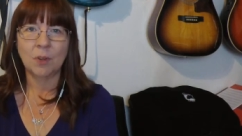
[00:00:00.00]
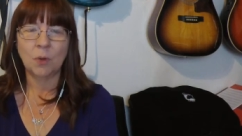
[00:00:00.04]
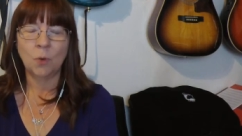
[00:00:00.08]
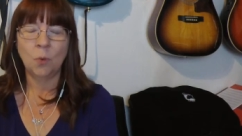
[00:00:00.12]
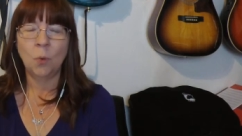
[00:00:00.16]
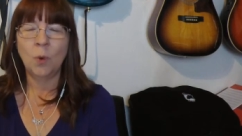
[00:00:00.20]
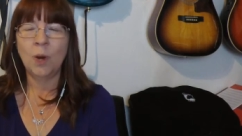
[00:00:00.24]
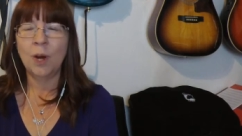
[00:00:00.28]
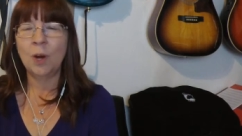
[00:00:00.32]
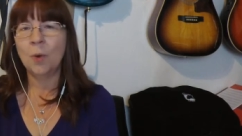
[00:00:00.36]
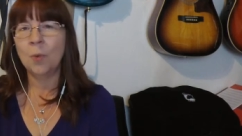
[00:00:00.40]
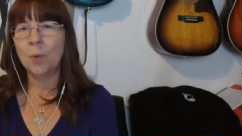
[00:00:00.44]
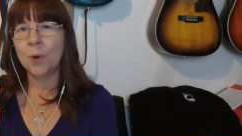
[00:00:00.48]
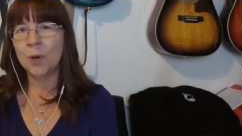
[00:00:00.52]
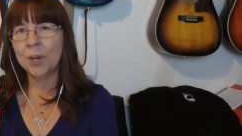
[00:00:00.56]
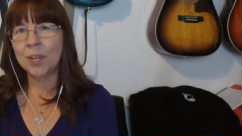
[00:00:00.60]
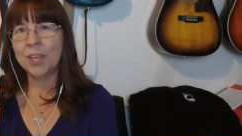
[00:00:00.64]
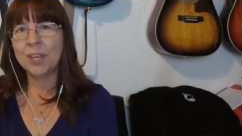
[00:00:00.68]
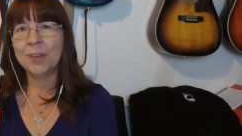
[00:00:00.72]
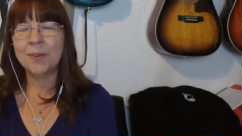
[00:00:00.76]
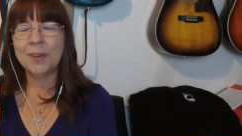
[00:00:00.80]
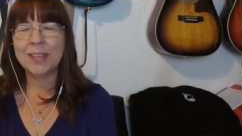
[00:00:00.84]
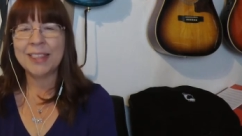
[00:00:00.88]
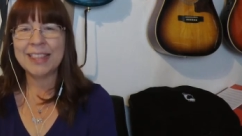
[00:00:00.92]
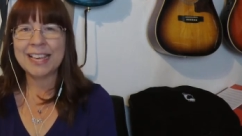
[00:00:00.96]
Where were
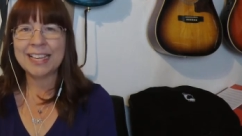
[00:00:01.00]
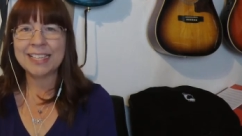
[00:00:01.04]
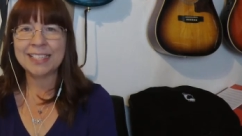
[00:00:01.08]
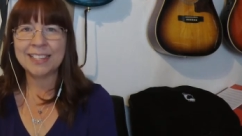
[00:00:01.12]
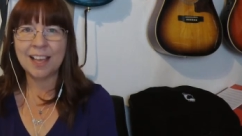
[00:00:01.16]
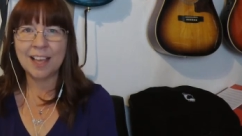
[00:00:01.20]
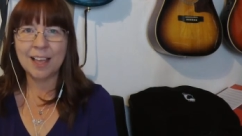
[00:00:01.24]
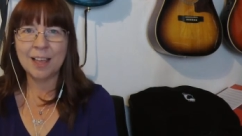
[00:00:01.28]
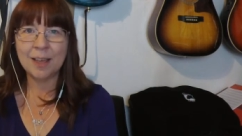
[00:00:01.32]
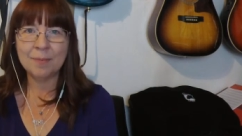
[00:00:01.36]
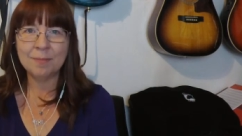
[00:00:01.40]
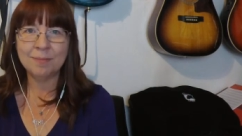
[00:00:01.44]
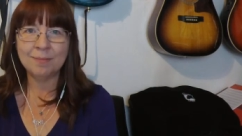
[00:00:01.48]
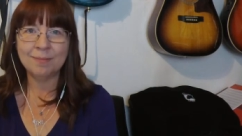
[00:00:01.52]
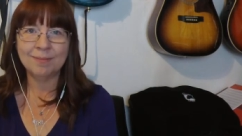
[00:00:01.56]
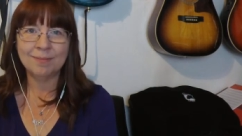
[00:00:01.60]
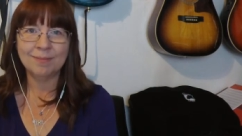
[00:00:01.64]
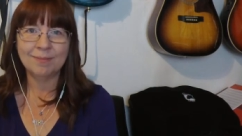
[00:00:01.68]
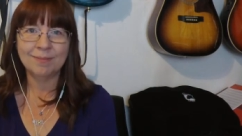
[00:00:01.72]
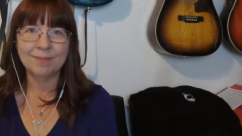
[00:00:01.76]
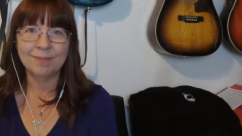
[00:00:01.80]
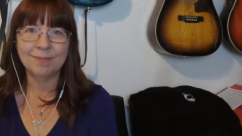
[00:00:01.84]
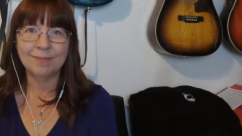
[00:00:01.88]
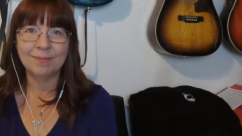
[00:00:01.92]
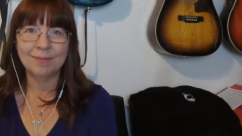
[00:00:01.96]
you at that time?
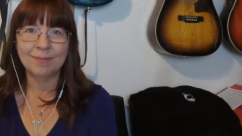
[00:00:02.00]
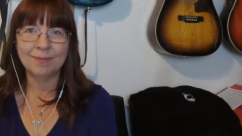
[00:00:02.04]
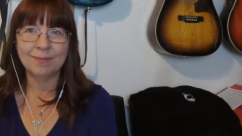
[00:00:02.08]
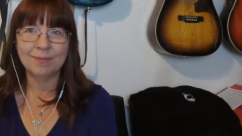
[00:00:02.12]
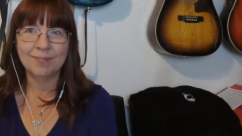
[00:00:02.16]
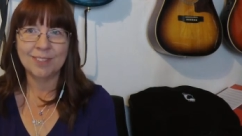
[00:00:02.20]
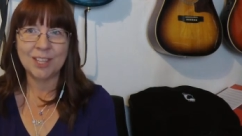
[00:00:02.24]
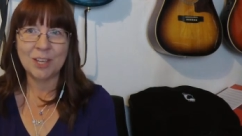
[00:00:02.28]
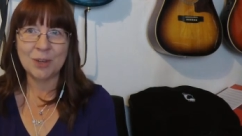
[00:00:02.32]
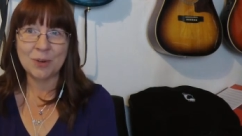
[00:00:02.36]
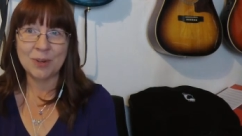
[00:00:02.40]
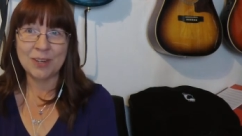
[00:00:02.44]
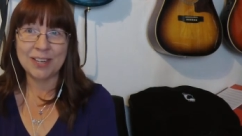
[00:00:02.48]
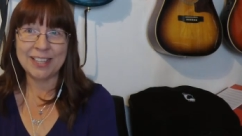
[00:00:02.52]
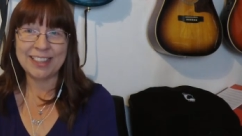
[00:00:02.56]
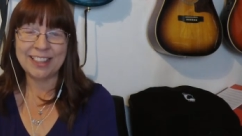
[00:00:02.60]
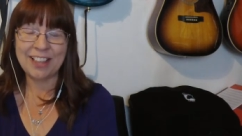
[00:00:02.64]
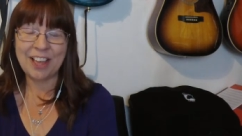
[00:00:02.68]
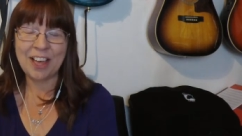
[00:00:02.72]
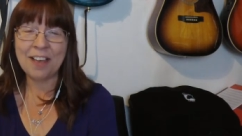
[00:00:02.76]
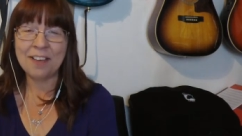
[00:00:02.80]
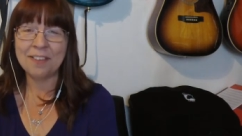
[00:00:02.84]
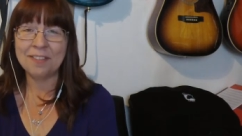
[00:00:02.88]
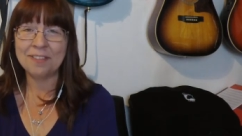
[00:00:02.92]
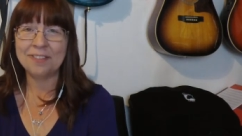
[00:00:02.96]
You were in
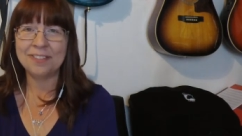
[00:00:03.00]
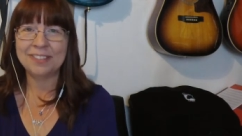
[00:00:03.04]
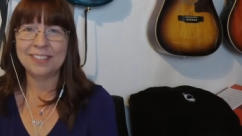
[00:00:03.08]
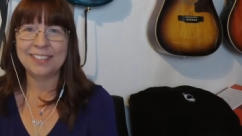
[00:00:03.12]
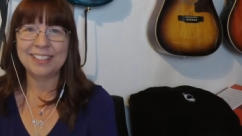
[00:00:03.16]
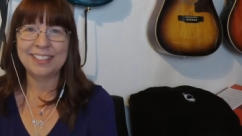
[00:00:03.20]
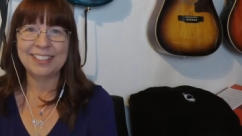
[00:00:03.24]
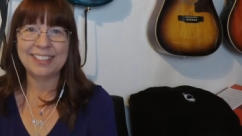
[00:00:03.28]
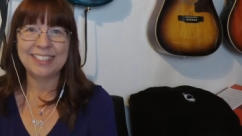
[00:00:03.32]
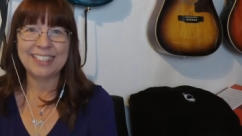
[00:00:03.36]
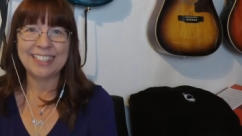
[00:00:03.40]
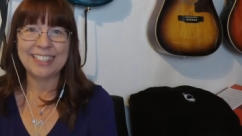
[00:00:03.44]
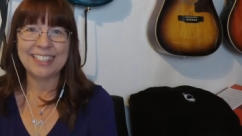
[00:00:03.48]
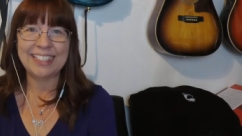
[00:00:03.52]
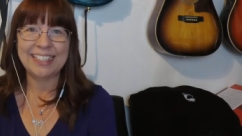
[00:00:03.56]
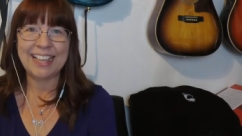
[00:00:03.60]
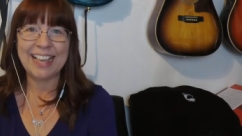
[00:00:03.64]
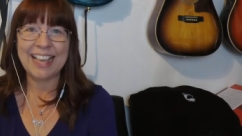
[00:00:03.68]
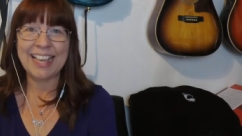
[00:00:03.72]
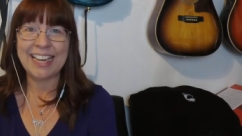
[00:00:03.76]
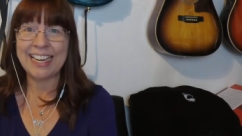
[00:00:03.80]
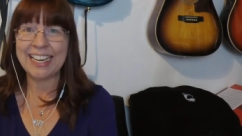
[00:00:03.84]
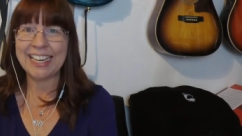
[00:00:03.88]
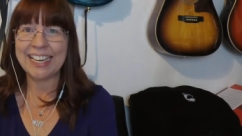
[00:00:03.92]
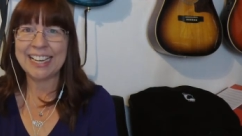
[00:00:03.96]
love
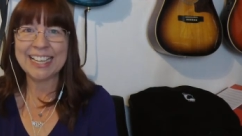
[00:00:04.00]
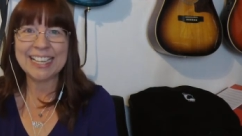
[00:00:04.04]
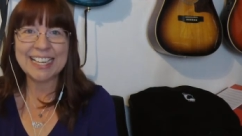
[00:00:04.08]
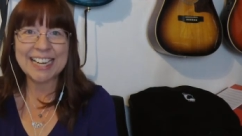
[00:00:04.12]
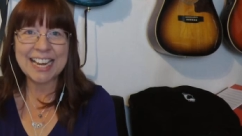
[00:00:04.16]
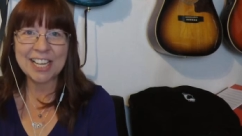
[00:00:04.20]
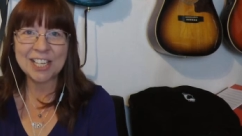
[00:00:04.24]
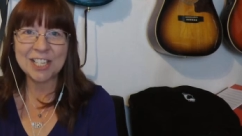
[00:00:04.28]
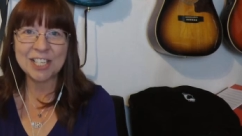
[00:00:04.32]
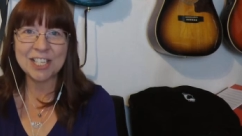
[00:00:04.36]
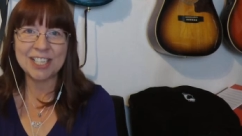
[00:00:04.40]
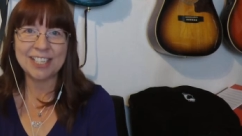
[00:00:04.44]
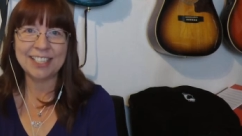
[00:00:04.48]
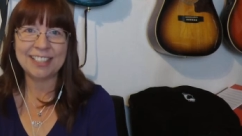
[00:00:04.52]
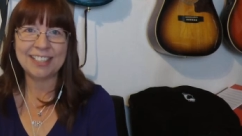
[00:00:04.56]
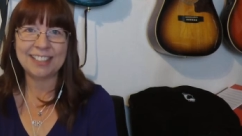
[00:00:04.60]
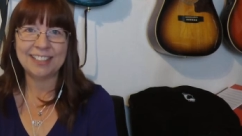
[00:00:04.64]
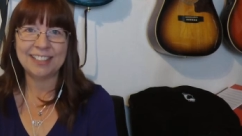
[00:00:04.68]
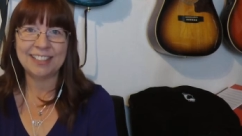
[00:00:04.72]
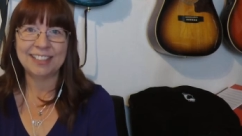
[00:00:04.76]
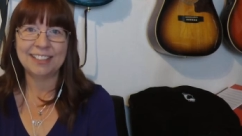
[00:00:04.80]
and in connection.